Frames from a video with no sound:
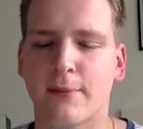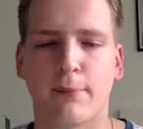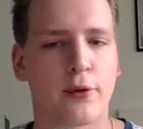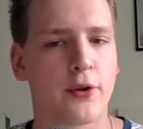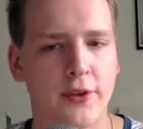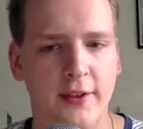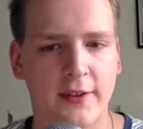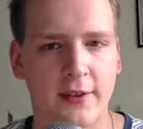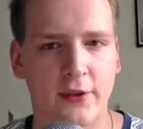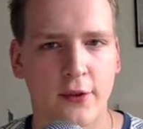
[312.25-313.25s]

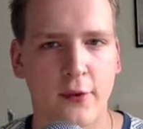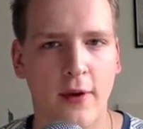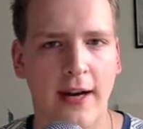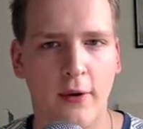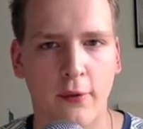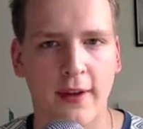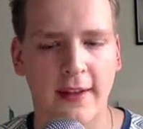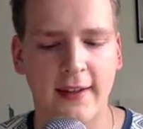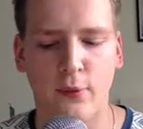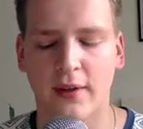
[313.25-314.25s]
process to
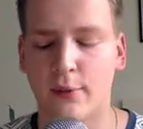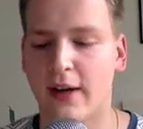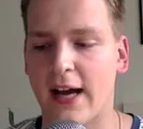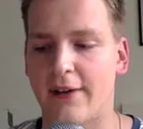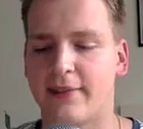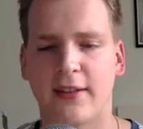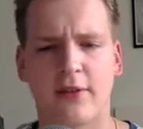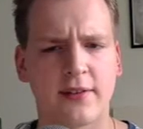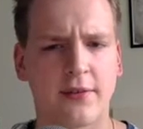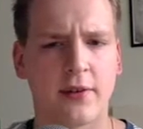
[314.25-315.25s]
agreeing when we have
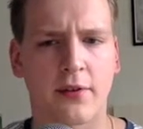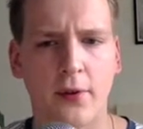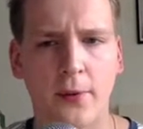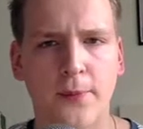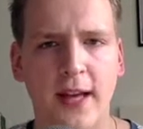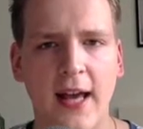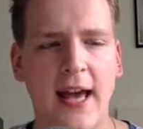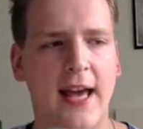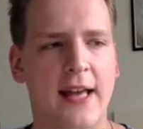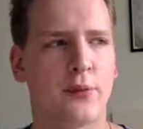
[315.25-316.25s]
several different groups
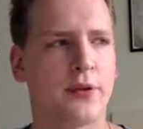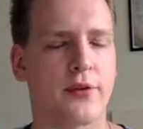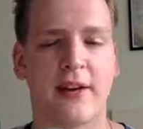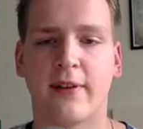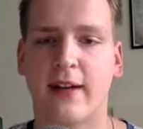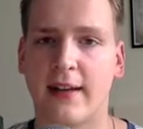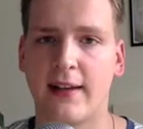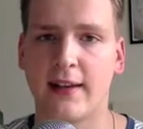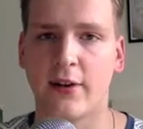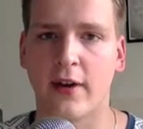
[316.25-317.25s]
and we don't have a
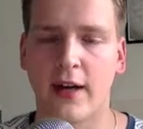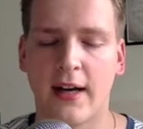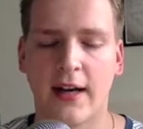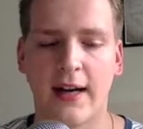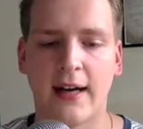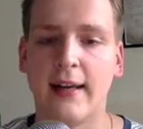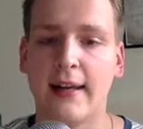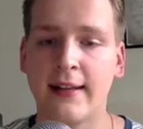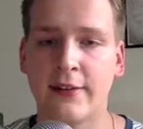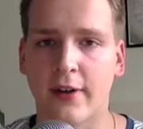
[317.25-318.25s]
clear
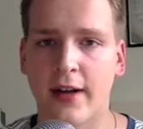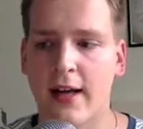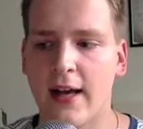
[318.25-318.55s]
leader.